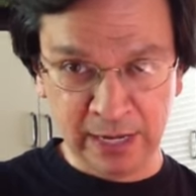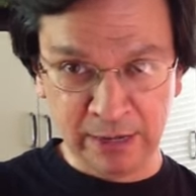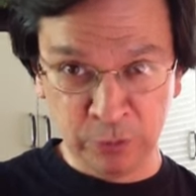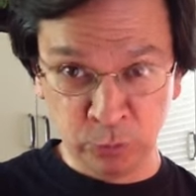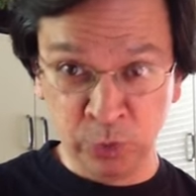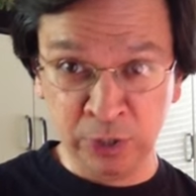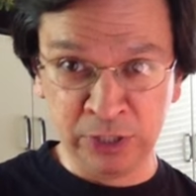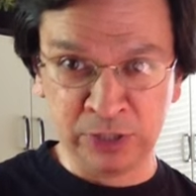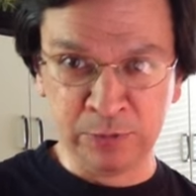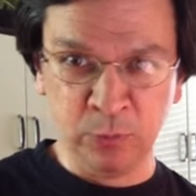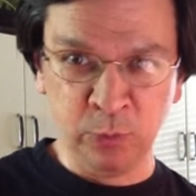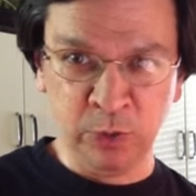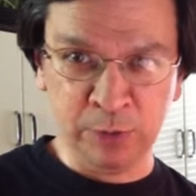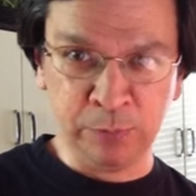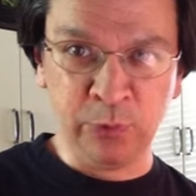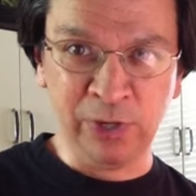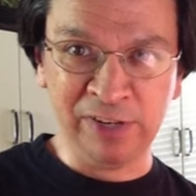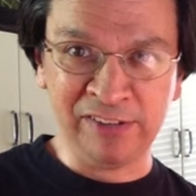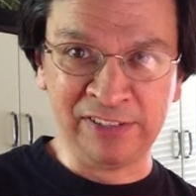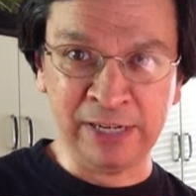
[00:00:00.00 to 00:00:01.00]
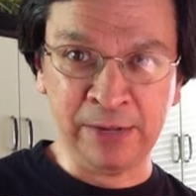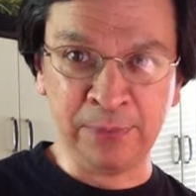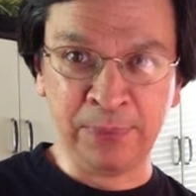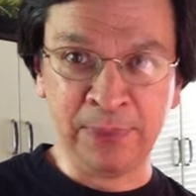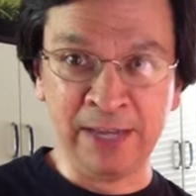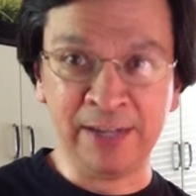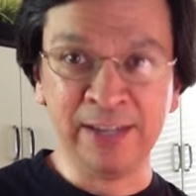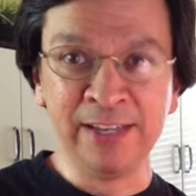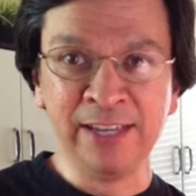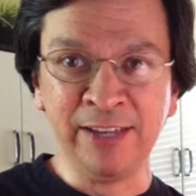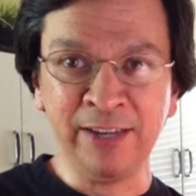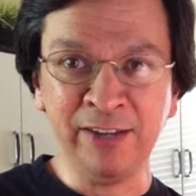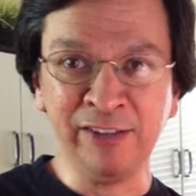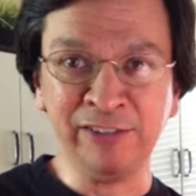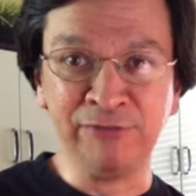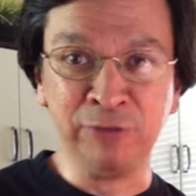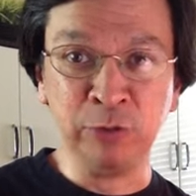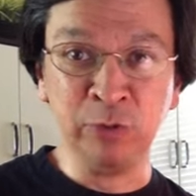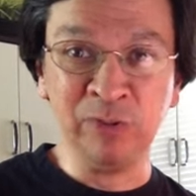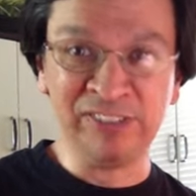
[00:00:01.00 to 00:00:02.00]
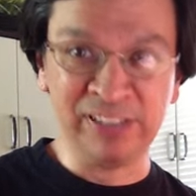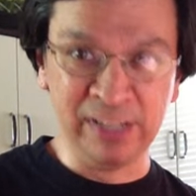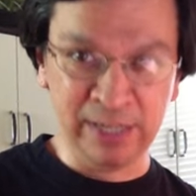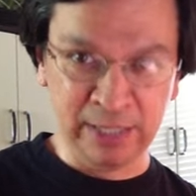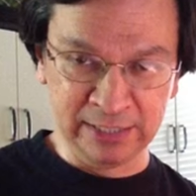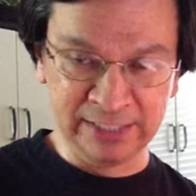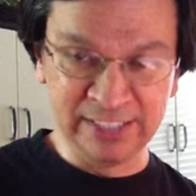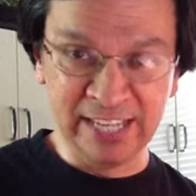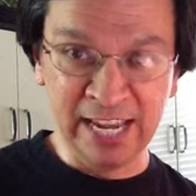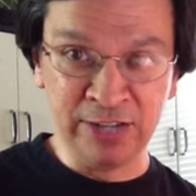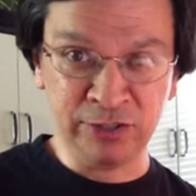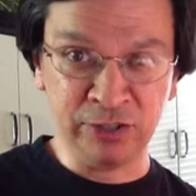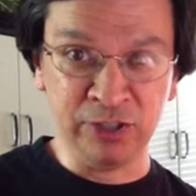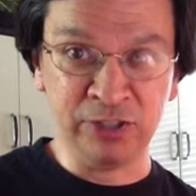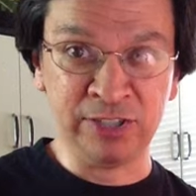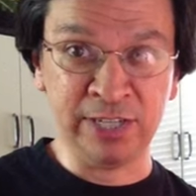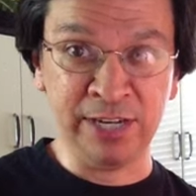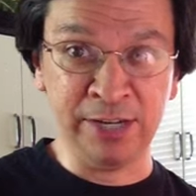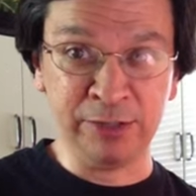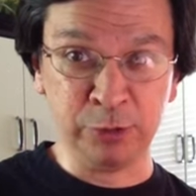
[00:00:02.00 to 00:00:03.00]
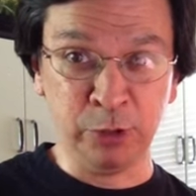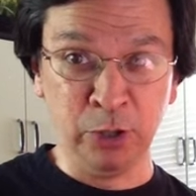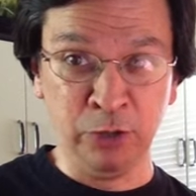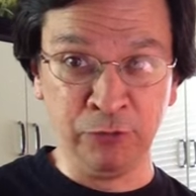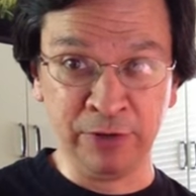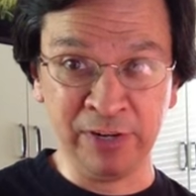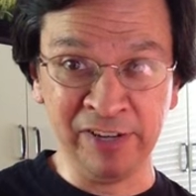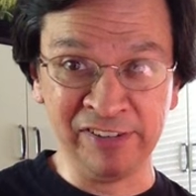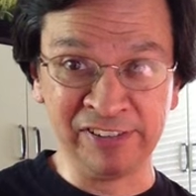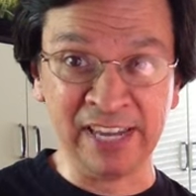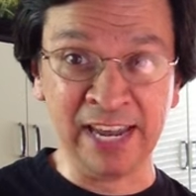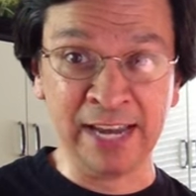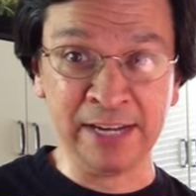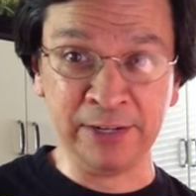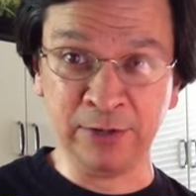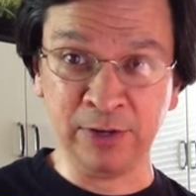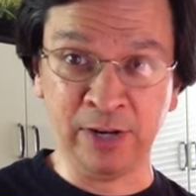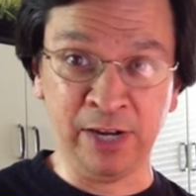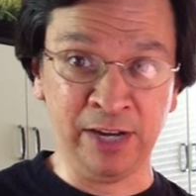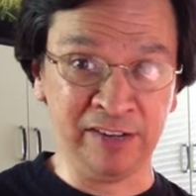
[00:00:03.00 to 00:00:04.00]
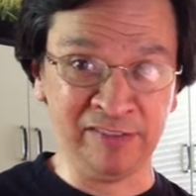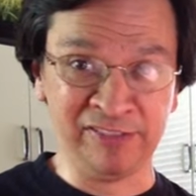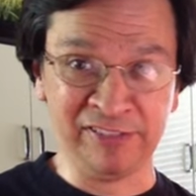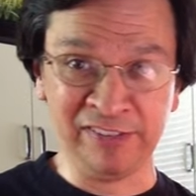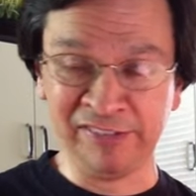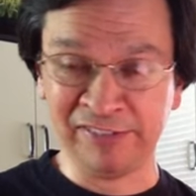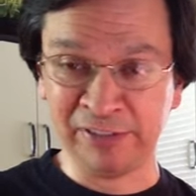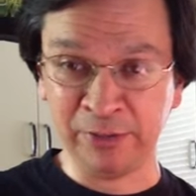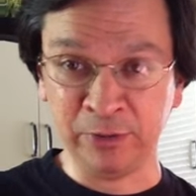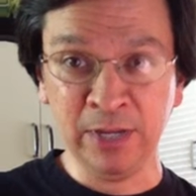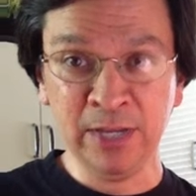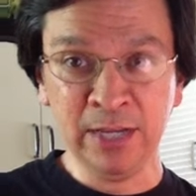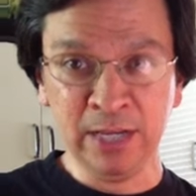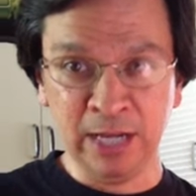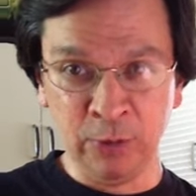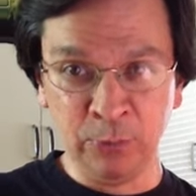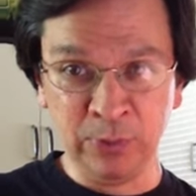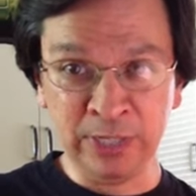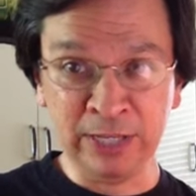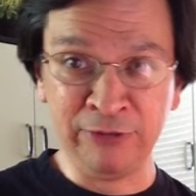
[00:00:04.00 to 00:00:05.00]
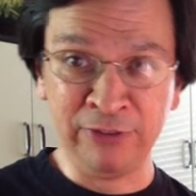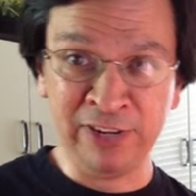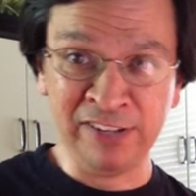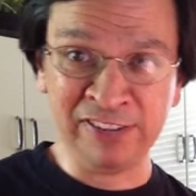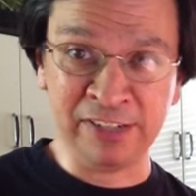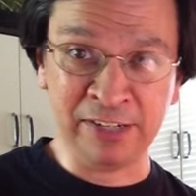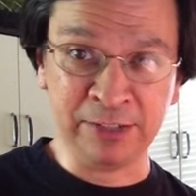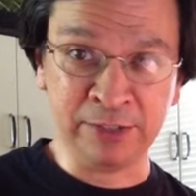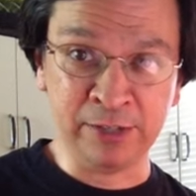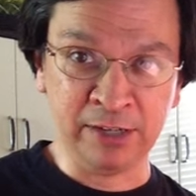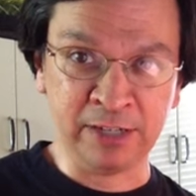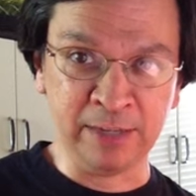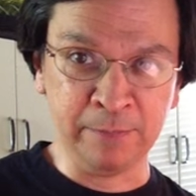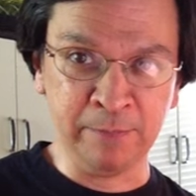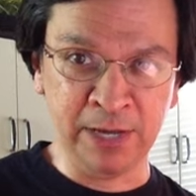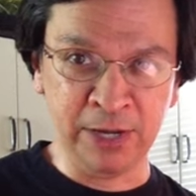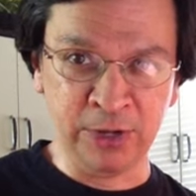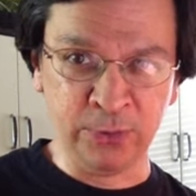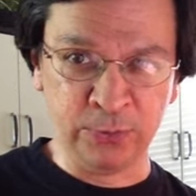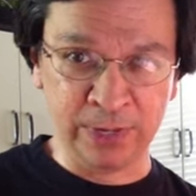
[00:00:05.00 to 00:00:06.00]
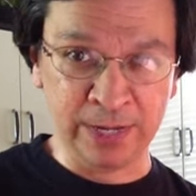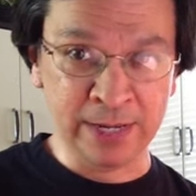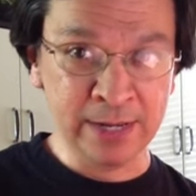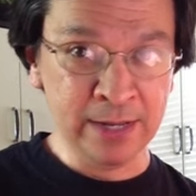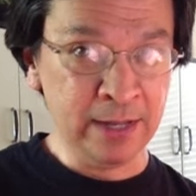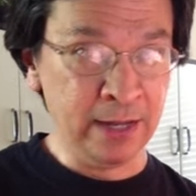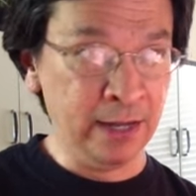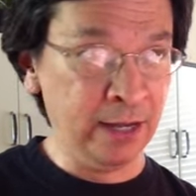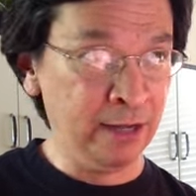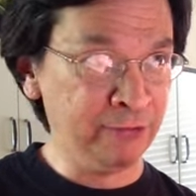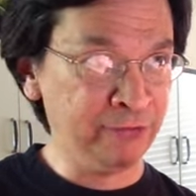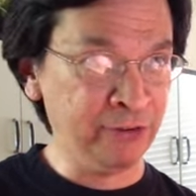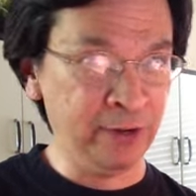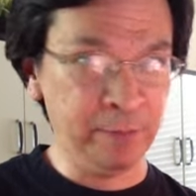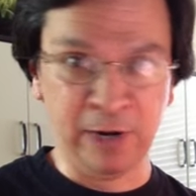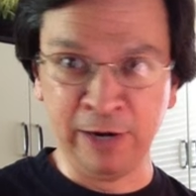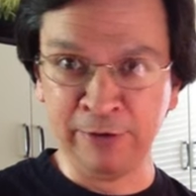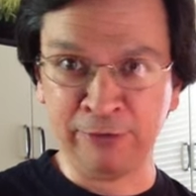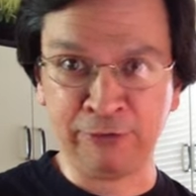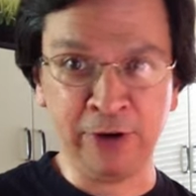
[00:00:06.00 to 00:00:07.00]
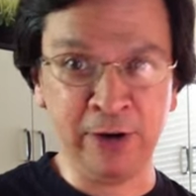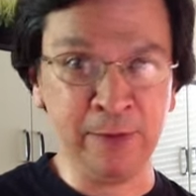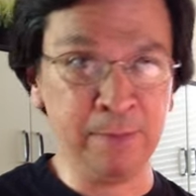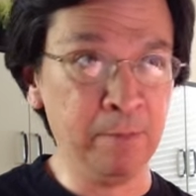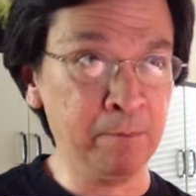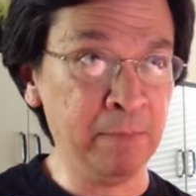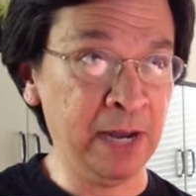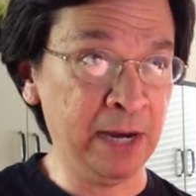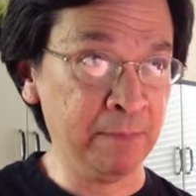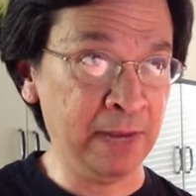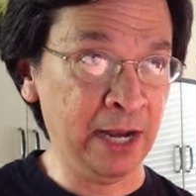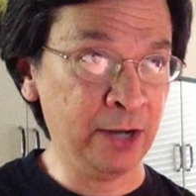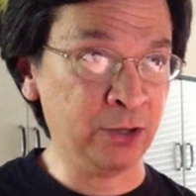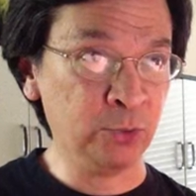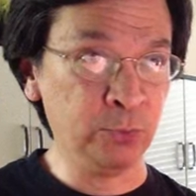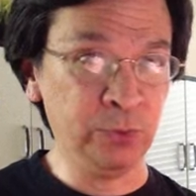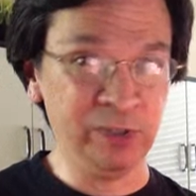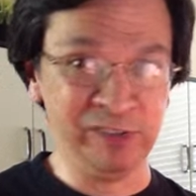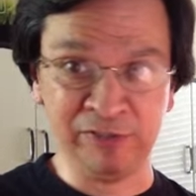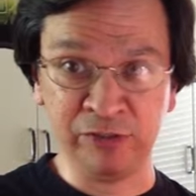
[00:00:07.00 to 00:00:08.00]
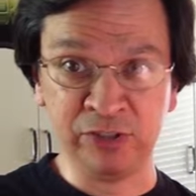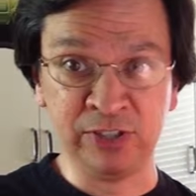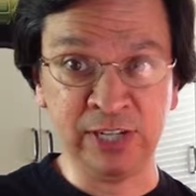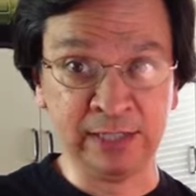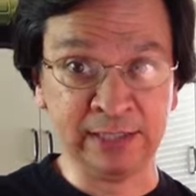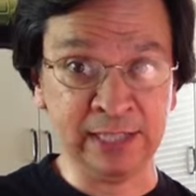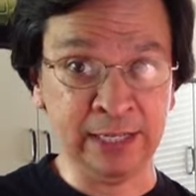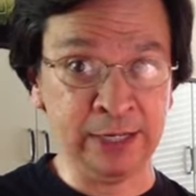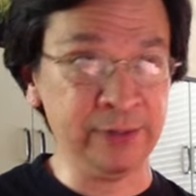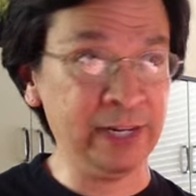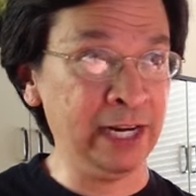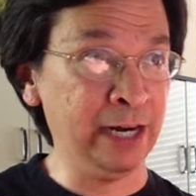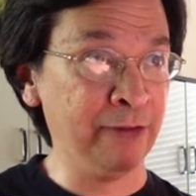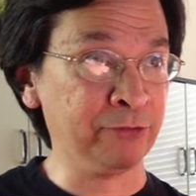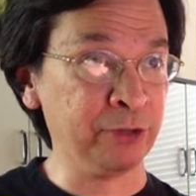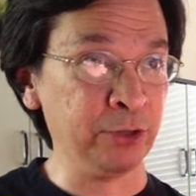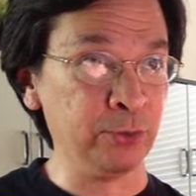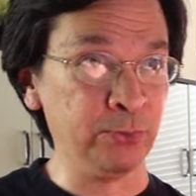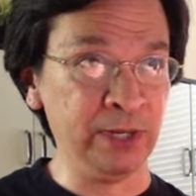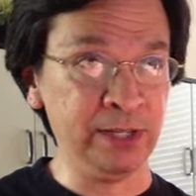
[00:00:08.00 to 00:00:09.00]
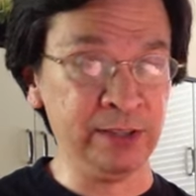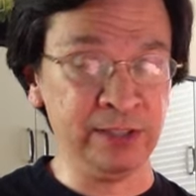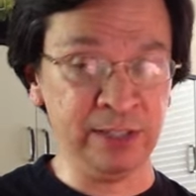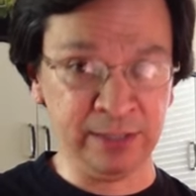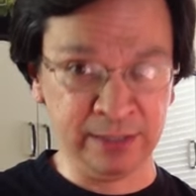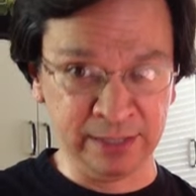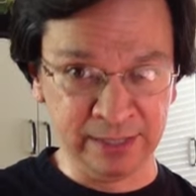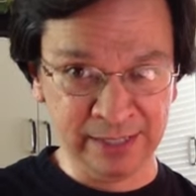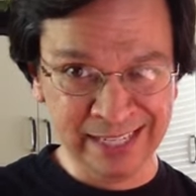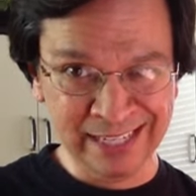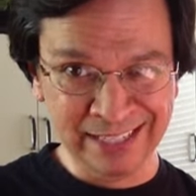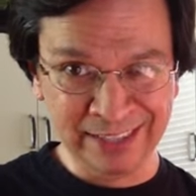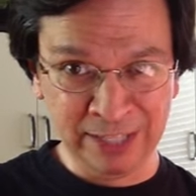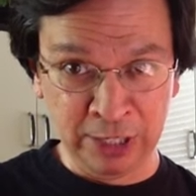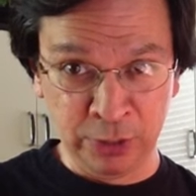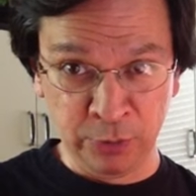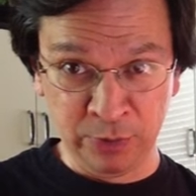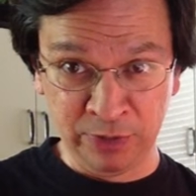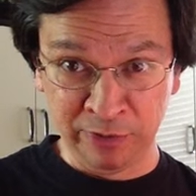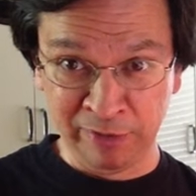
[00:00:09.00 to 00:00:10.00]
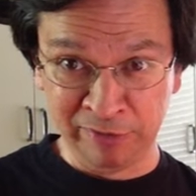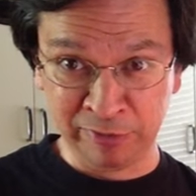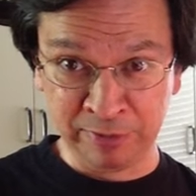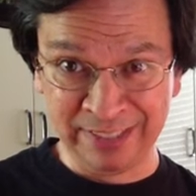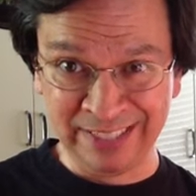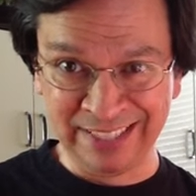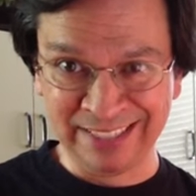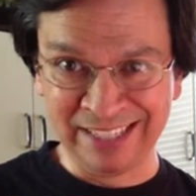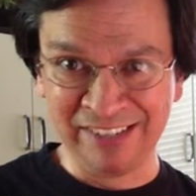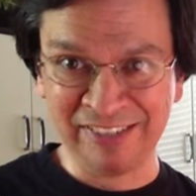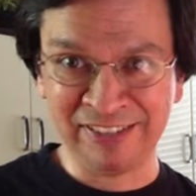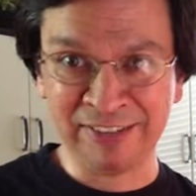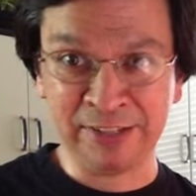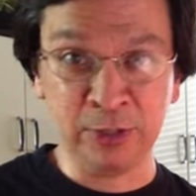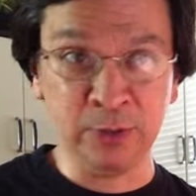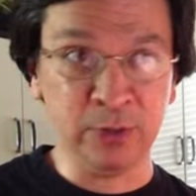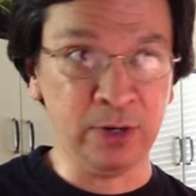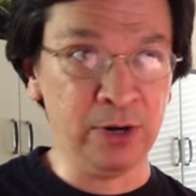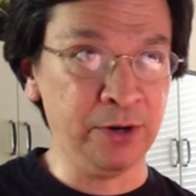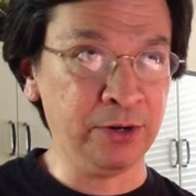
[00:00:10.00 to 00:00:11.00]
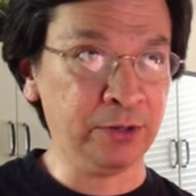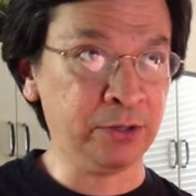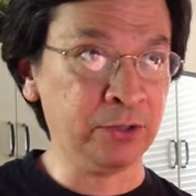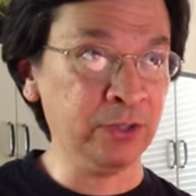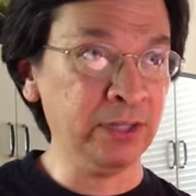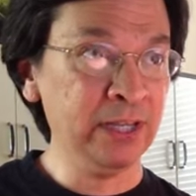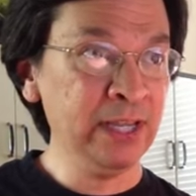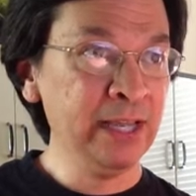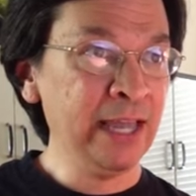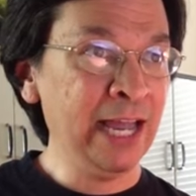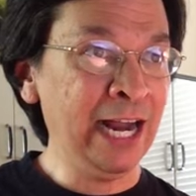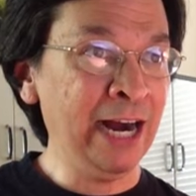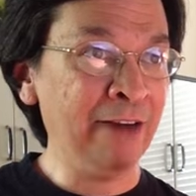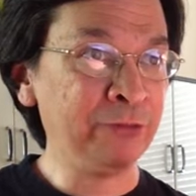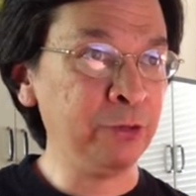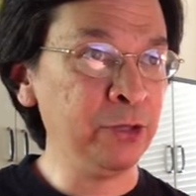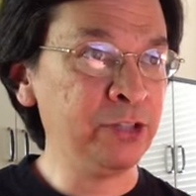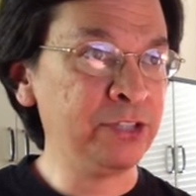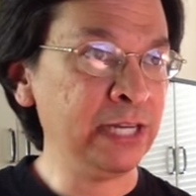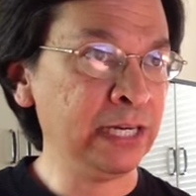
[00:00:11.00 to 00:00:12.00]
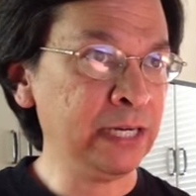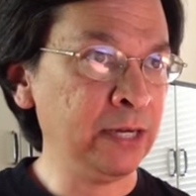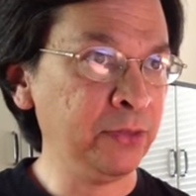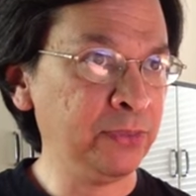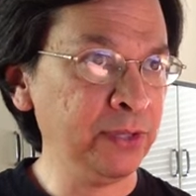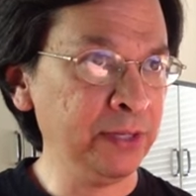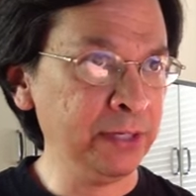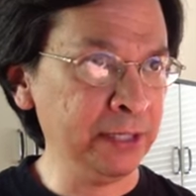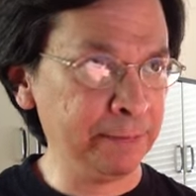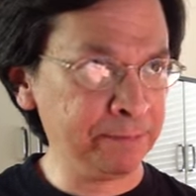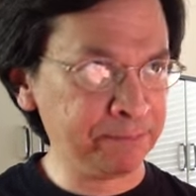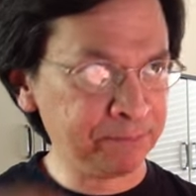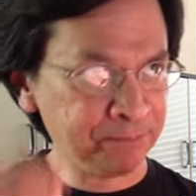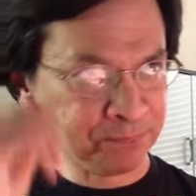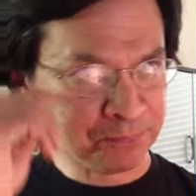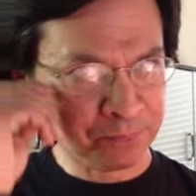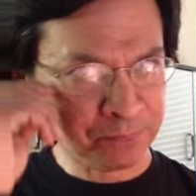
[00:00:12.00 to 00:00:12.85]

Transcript: Wood, Wood points out that his views uh, tend to change over his eight year odyssey. So, a really fascinating documentary uh, from our friend Mike Michael Wood. So, check that out after you read the uh, De Leon Griswold del Castillo article. After you check out the